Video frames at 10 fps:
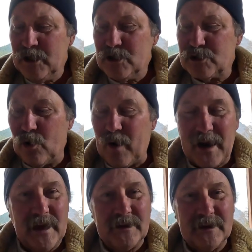So
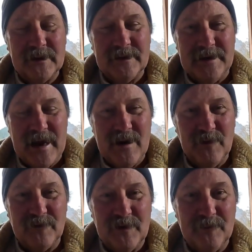I got the
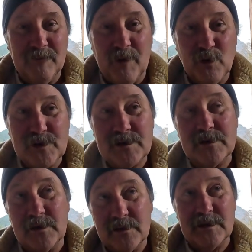name of the
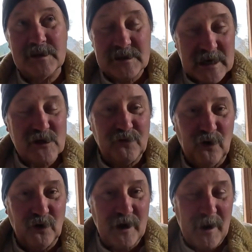most
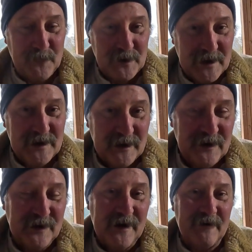successful company
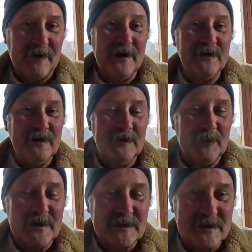in the area,
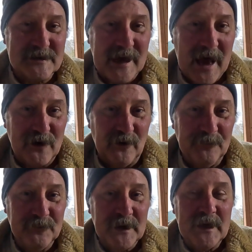based in
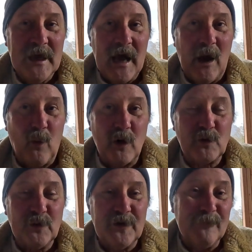Seattle. I
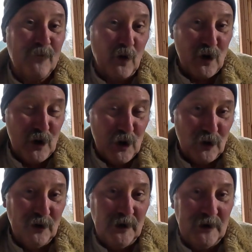worked with them for a
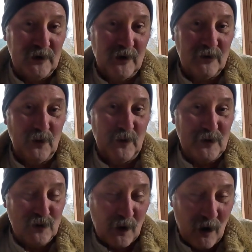year and
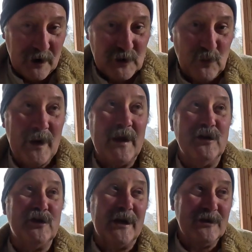doing drawings. We had to
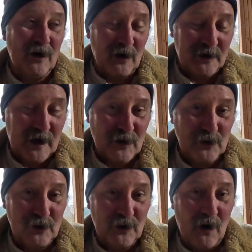change the
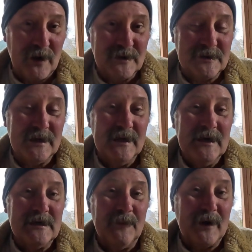architectural drawings
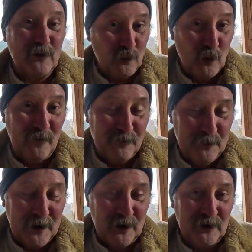to make the roof
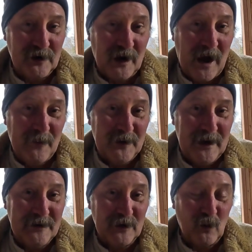bigger to
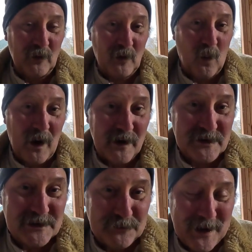accommodate the required
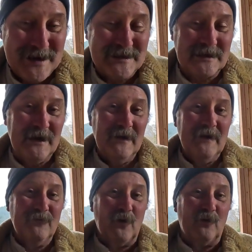space
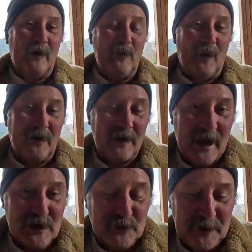for rainwater
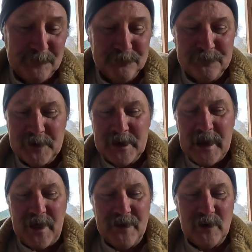catchment.
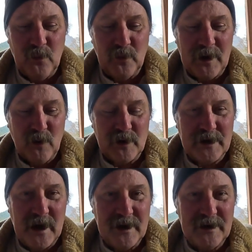And then when they were
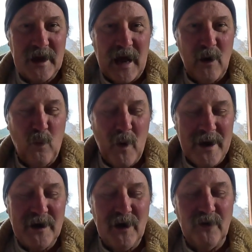done, I
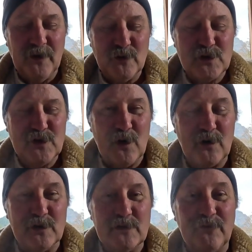waited on those
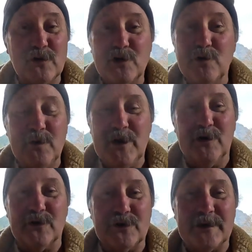jokers for 2
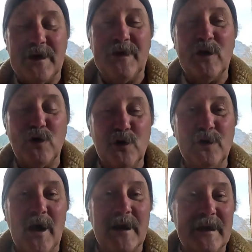years, and they could
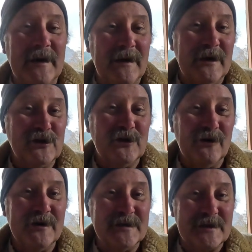not get an
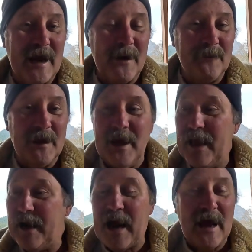engineering stamp.
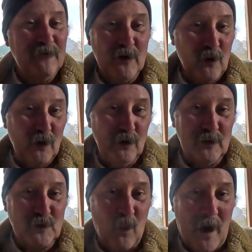And I have no
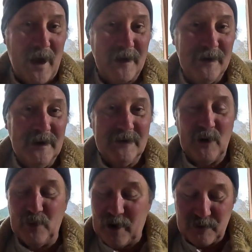clue as why. They
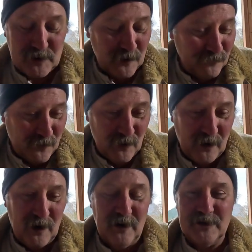would not return phone
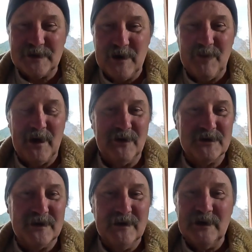calls,
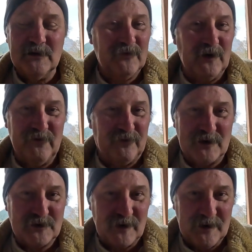emails. It was very
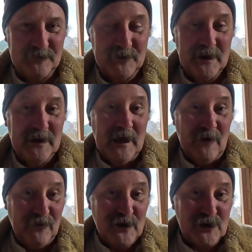frustrating.
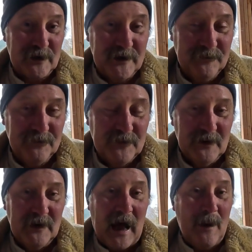Eventually,
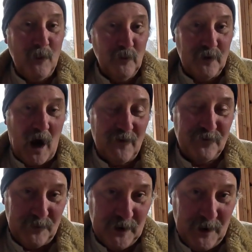I moved on
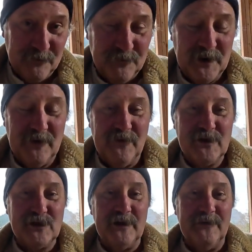from them, but
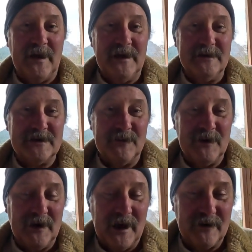eventually they sent
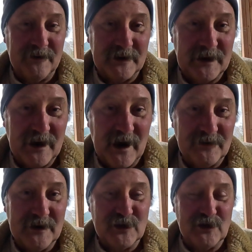me a letter that they
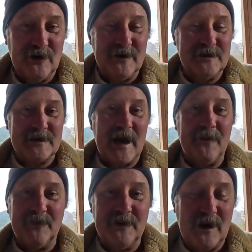got the engineering stamp.